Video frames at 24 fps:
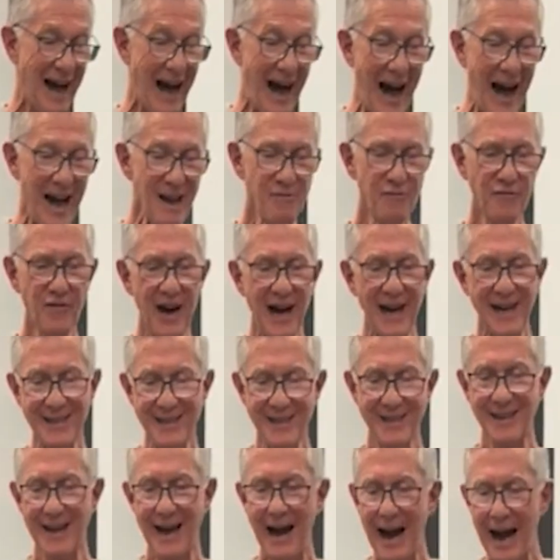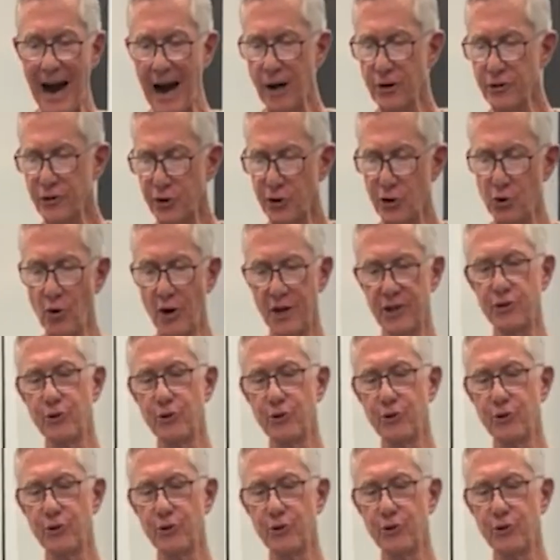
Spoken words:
I find it hard to